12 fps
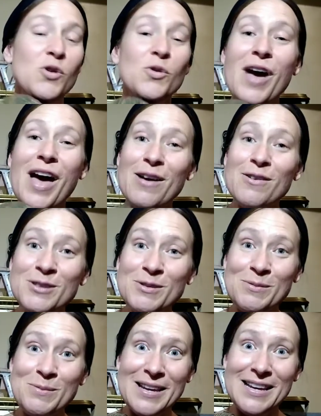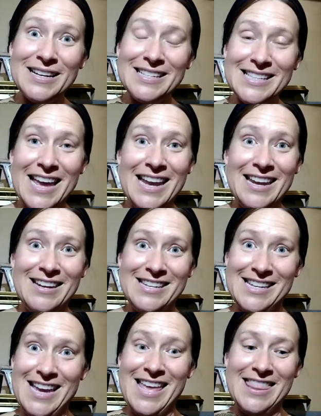Who else would be excited
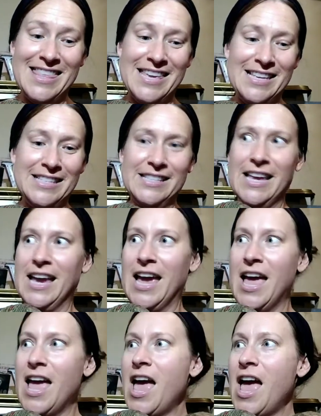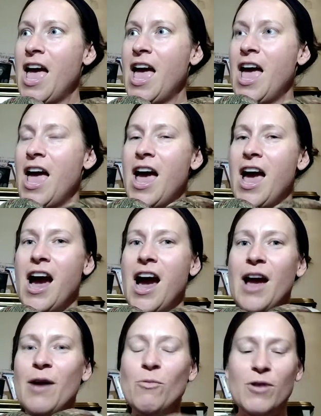to get these? Like,
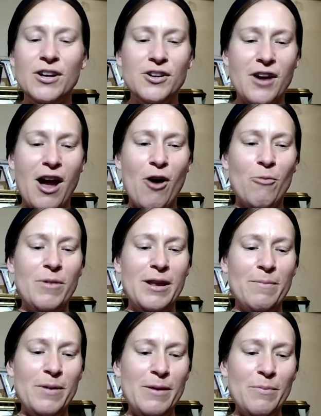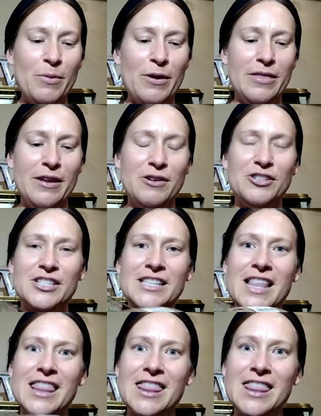I wonder how many people out there
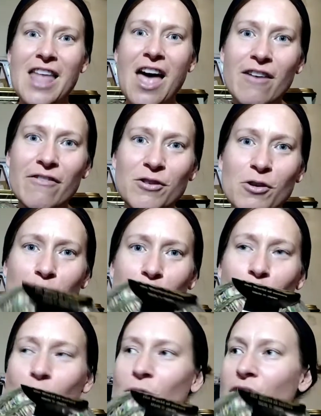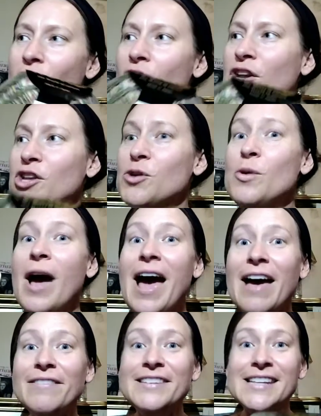just love Noro yarn. You
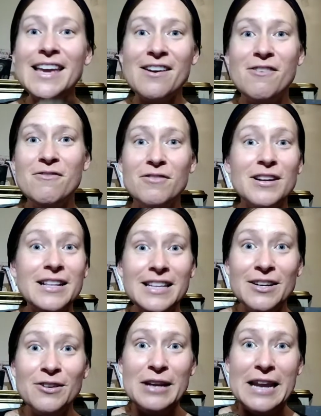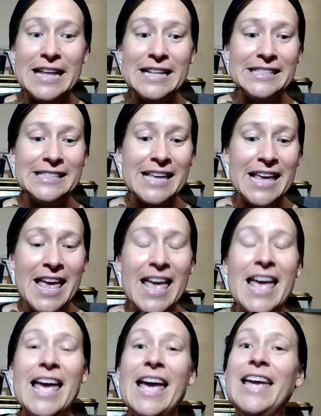have to get over to Little Knits
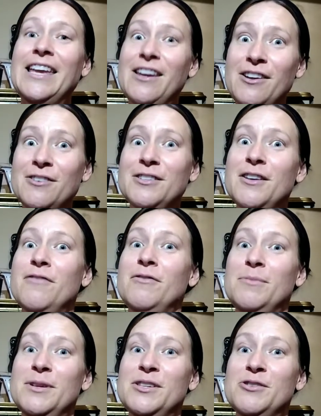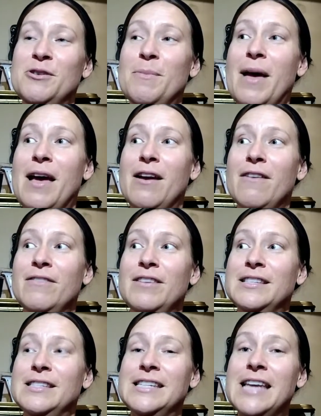and get yourself a mystery bag of
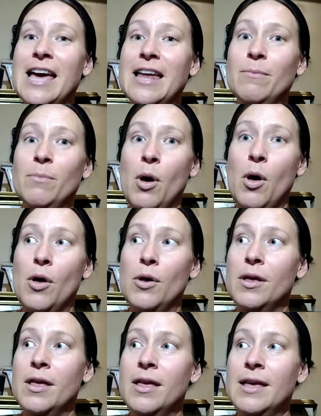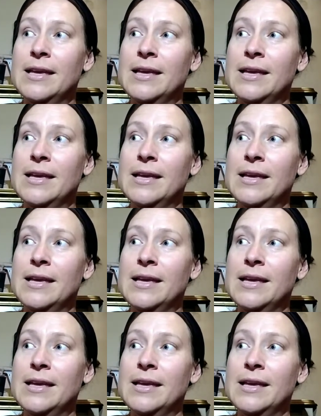these 10 ball